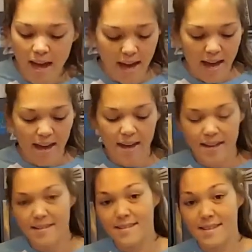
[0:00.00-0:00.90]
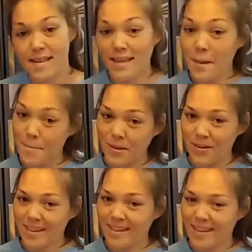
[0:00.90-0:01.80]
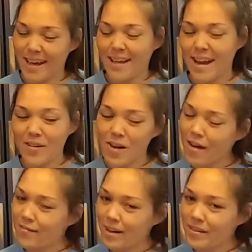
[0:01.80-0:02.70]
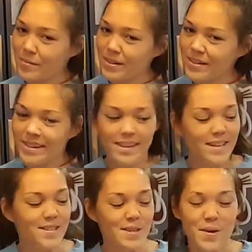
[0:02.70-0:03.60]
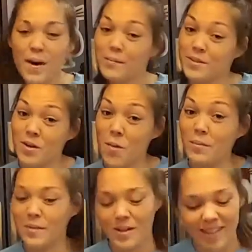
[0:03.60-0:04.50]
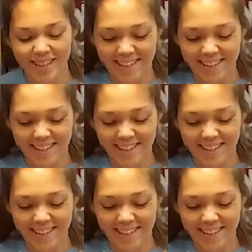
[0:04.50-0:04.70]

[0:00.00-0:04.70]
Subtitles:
and milk. And I don't have regular milk, so I'm using almond milk.